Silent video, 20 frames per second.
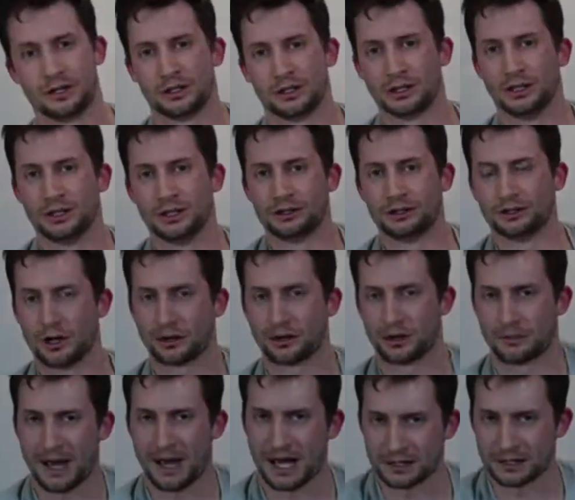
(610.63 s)
yoga mat at
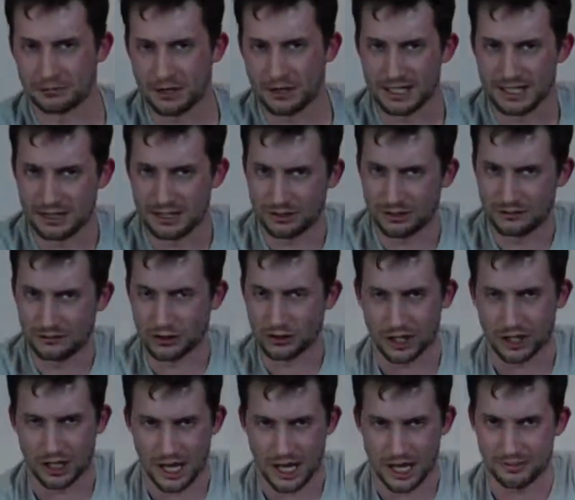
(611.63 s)
the ready, or if you've got
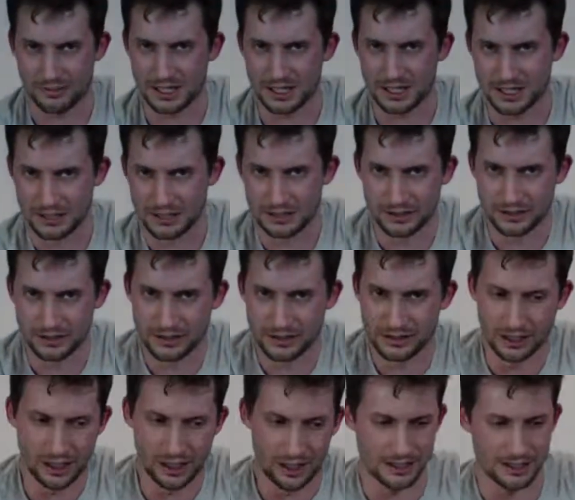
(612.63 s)
carpet, then you're
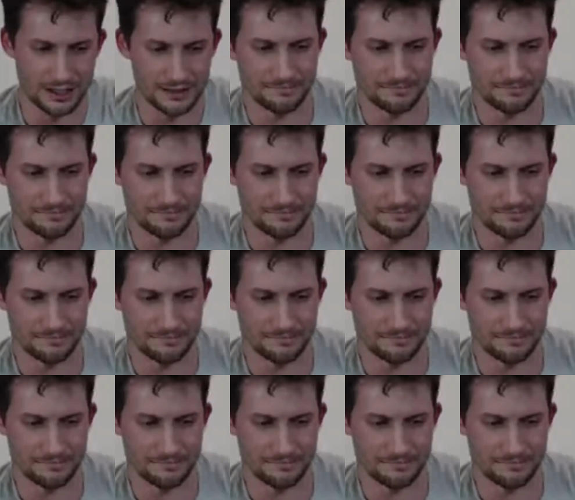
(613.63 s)
lucky.